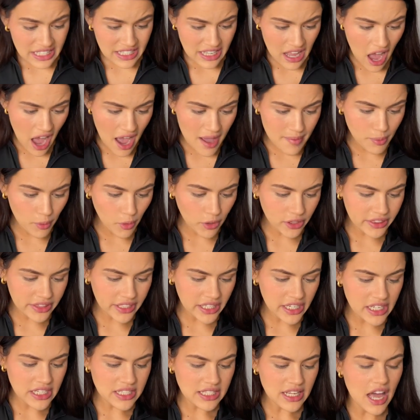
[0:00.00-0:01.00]
I bought
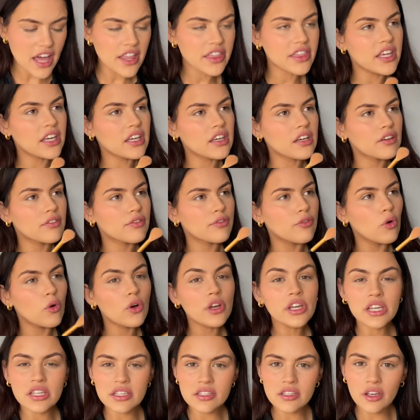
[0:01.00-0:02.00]
this, I think, 4
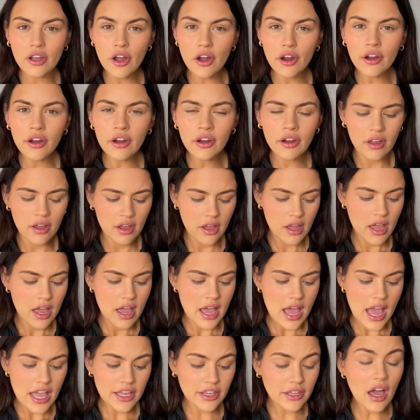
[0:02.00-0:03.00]
years
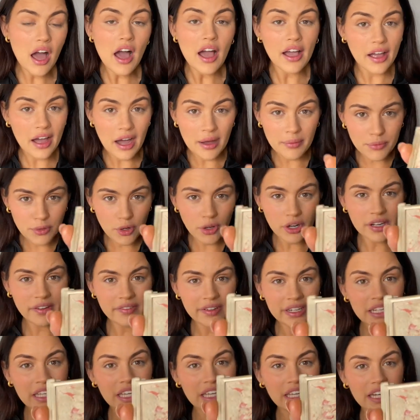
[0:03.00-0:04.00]
ago. I'm not
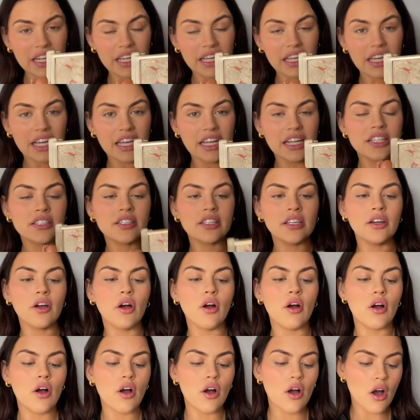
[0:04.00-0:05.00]
even kidding. It is the
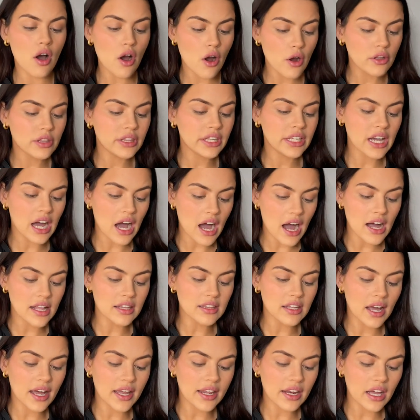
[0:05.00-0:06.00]
only
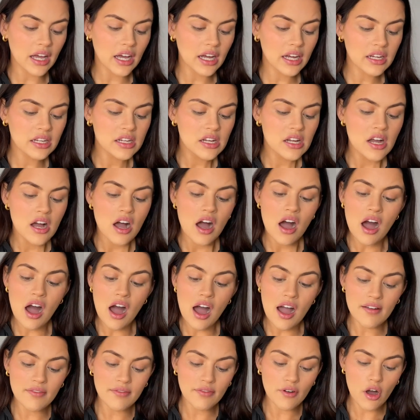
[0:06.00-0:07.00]
highlighter
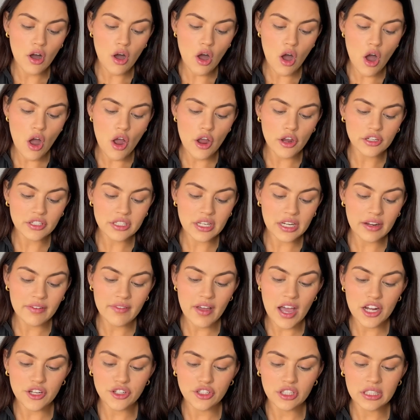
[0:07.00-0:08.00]
I've owned and I've
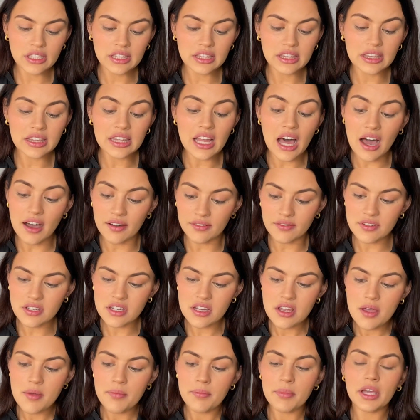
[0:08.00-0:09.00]
actually loved.
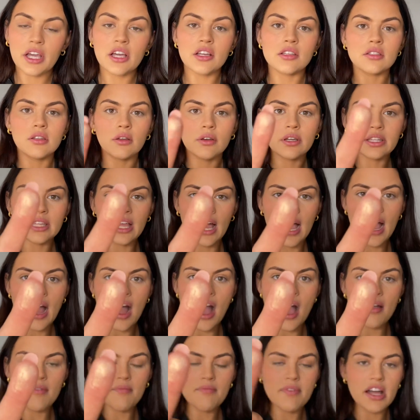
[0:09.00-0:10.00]
Because look at that.
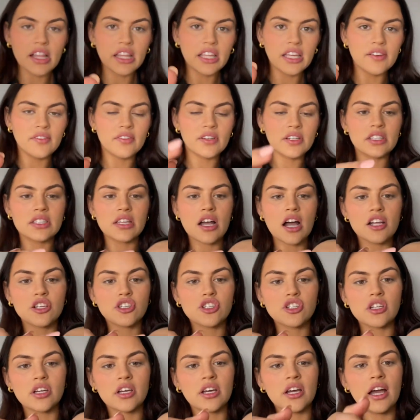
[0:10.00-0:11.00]
I barely even
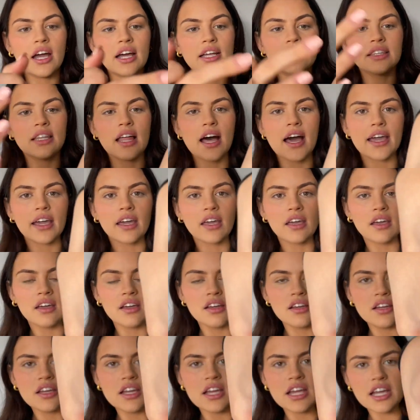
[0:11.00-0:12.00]
touched it. And like,
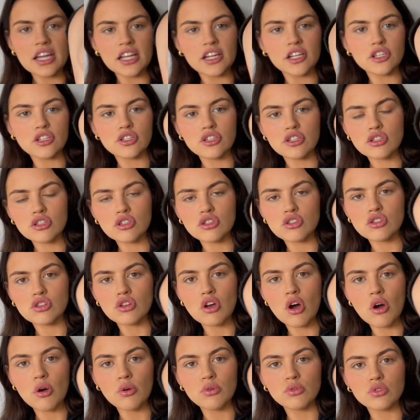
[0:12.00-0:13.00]
it is just
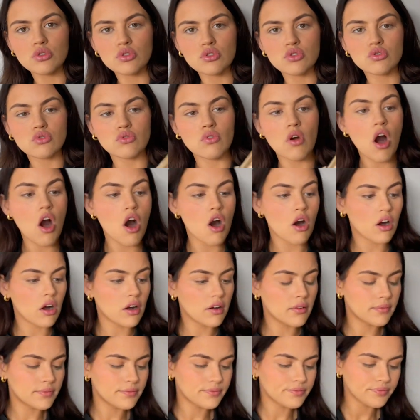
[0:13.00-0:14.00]
so strong.